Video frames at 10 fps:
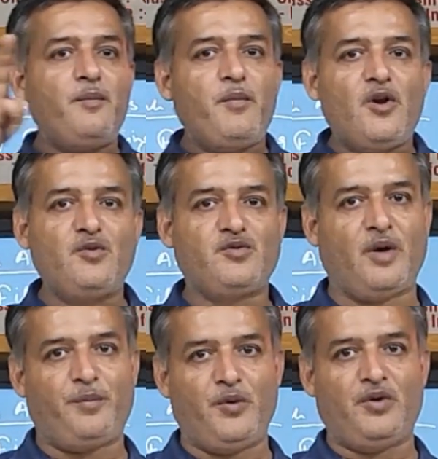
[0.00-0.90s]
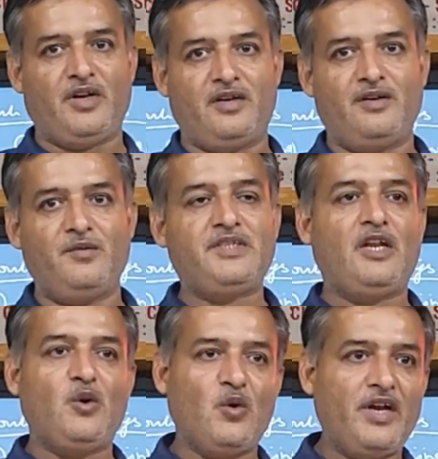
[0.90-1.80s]
number of computers which
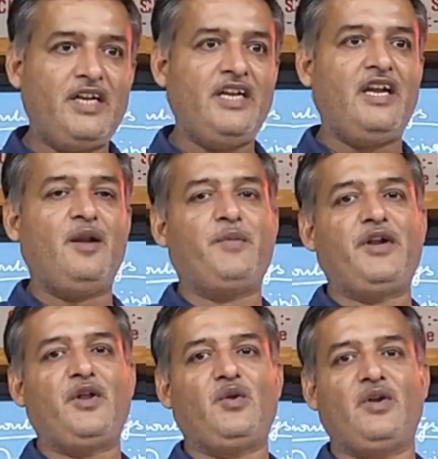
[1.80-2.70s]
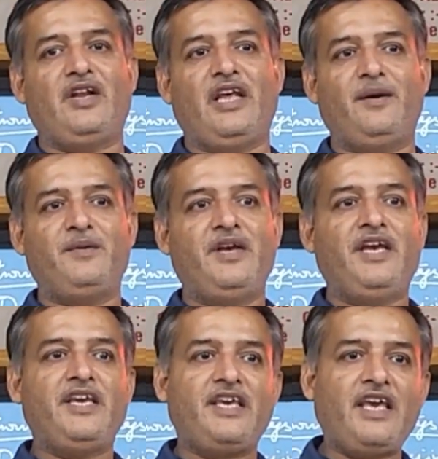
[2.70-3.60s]
are located in a particular lab
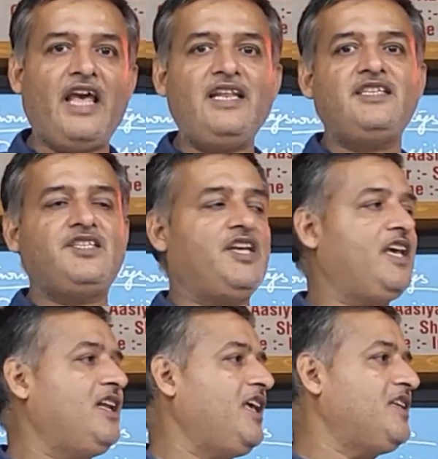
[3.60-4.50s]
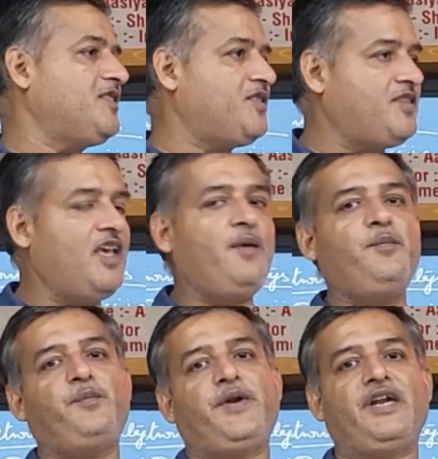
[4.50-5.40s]
can share a
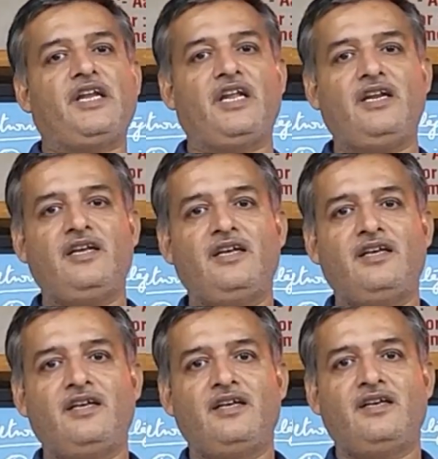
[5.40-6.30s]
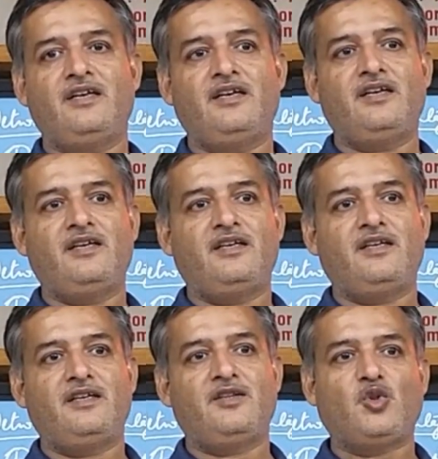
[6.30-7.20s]
same printer
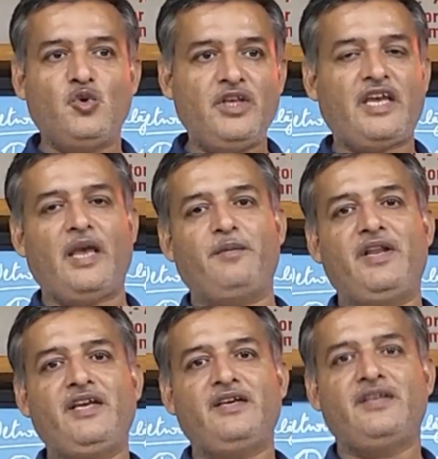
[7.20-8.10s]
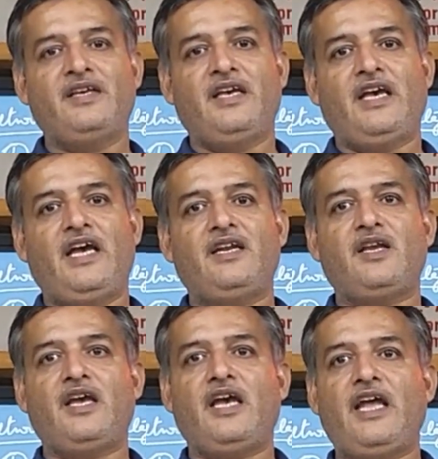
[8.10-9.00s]
through the cabling, and
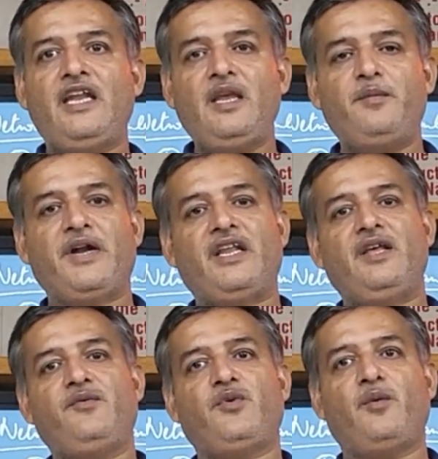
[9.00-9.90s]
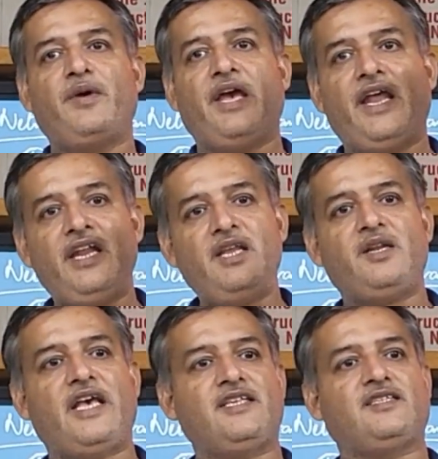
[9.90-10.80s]
anybody from any
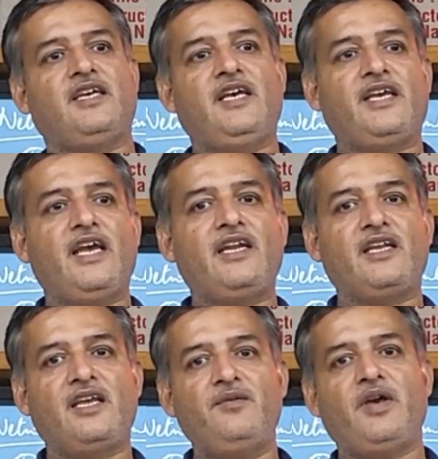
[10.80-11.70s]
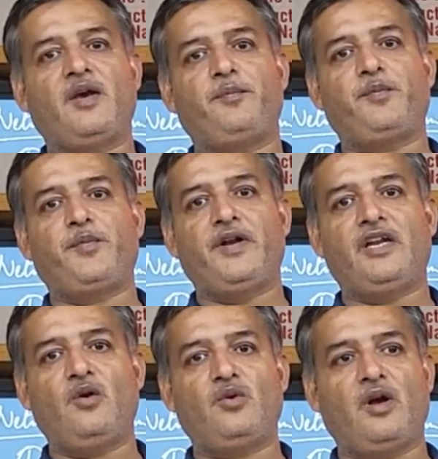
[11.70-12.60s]
desk can give a
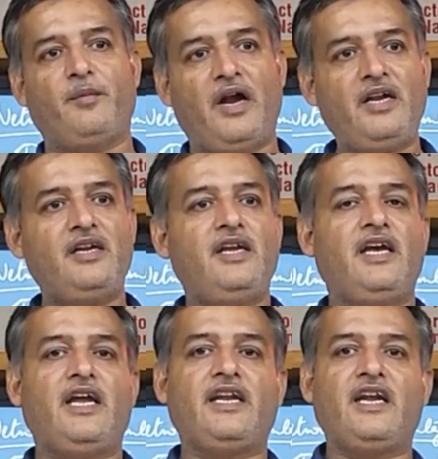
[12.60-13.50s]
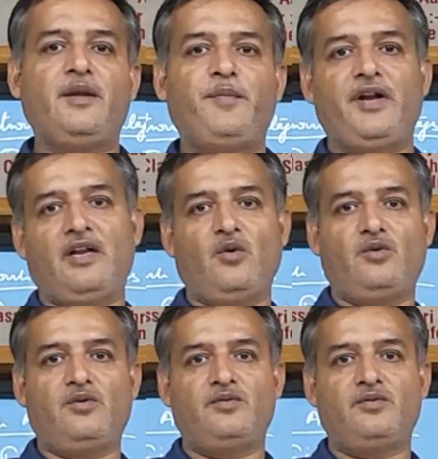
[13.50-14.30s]
printout command and get a printout